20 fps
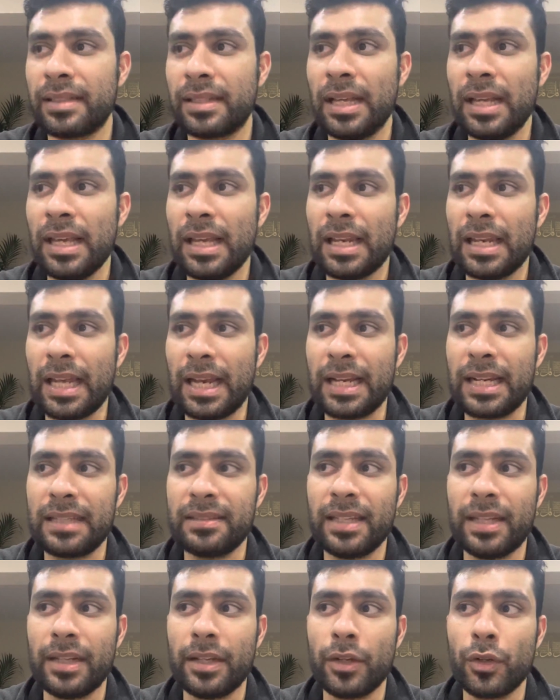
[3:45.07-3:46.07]
And like I
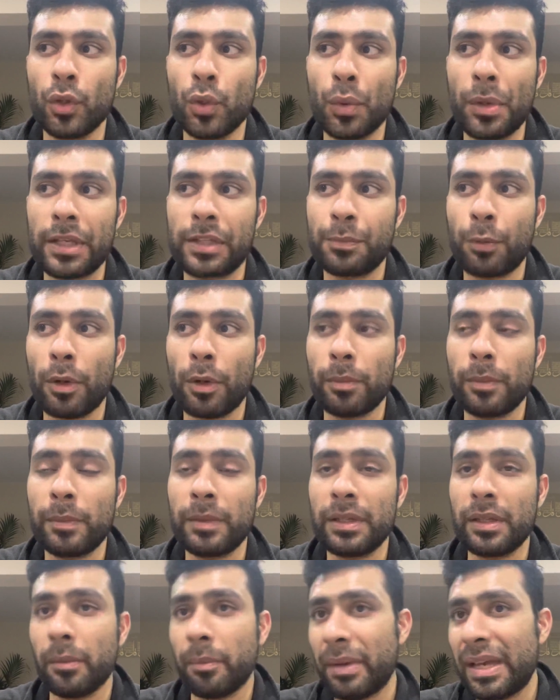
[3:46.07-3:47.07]
said, Inoue is
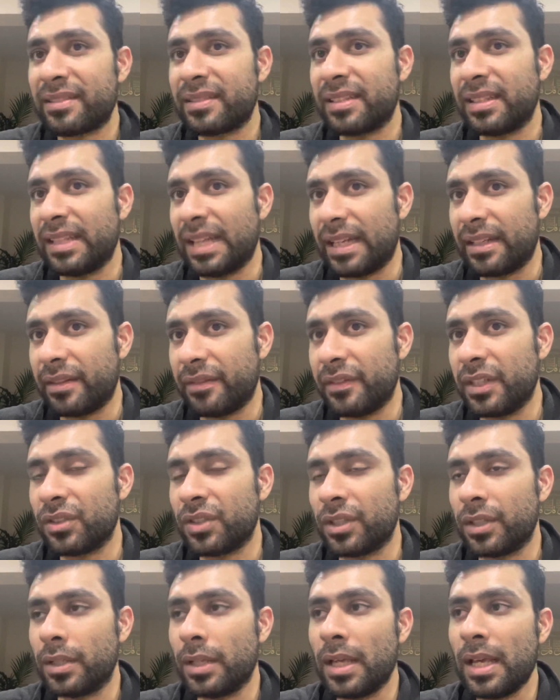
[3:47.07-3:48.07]
probably the best in that
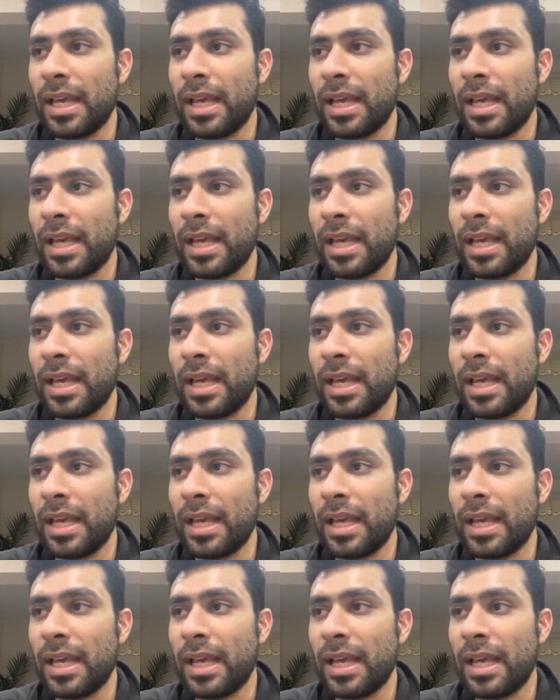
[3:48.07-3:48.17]
division.